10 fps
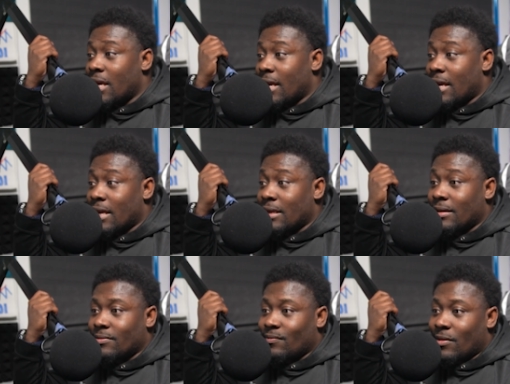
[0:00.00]
and
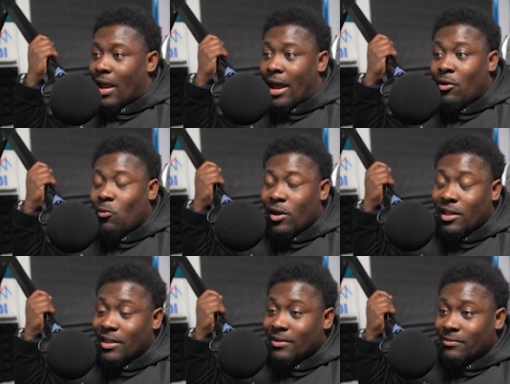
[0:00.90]
I don't want
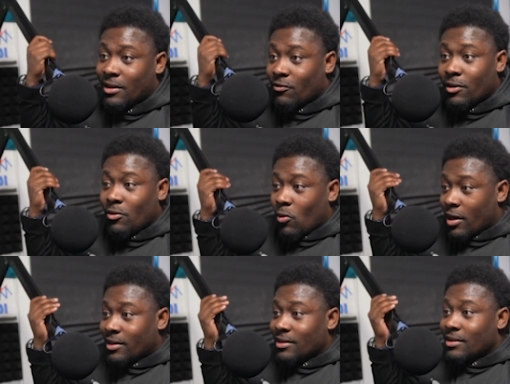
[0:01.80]
to get rid of
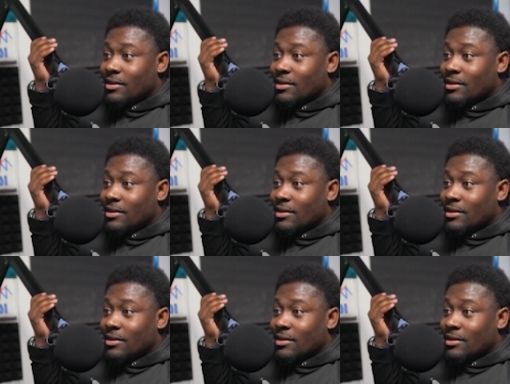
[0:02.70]
one